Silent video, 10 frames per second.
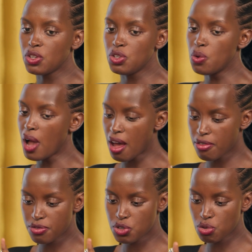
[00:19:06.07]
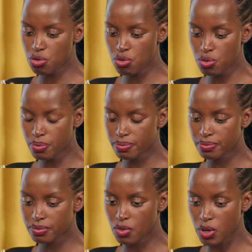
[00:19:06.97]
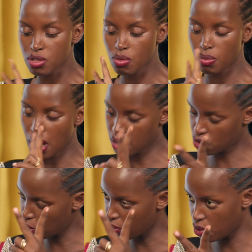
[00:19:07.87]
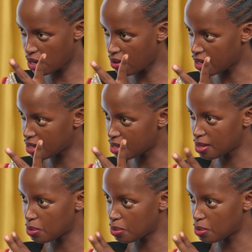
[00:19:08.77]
you have two of your directors,